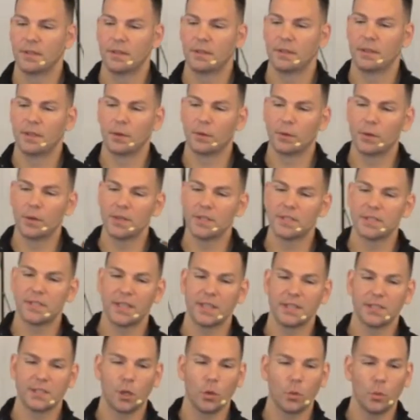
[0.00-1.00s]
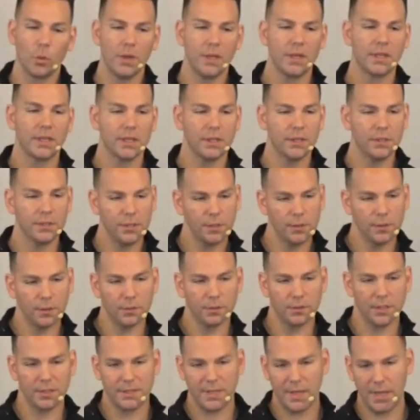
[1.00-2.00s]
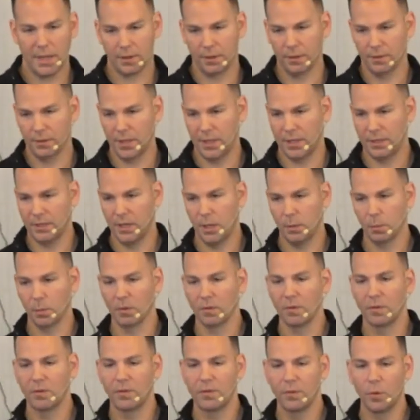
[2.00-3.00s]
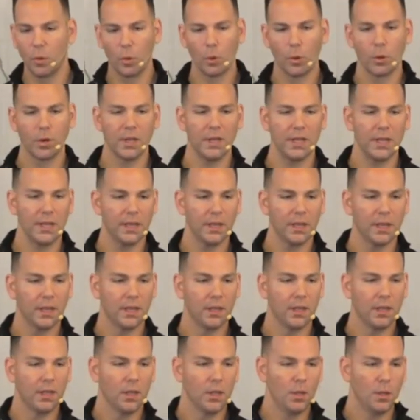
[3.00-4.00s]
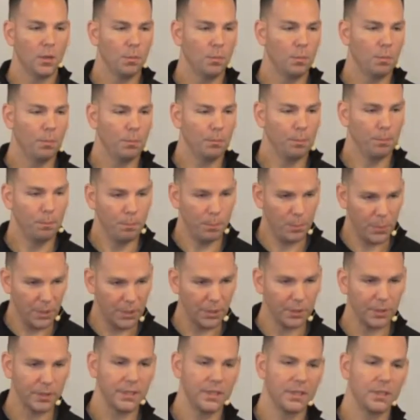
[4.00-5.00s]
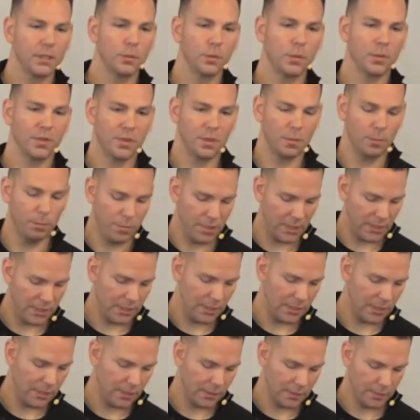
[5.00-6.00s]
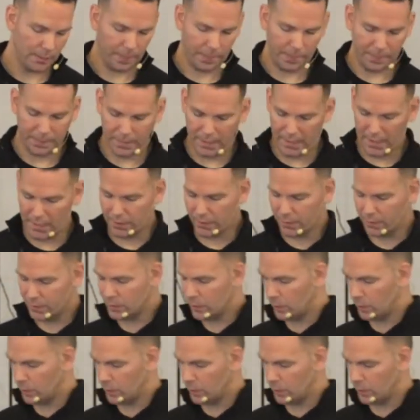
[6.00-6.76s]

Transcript: There is things that we can do to tackle that number. $40 billion with a B dollars.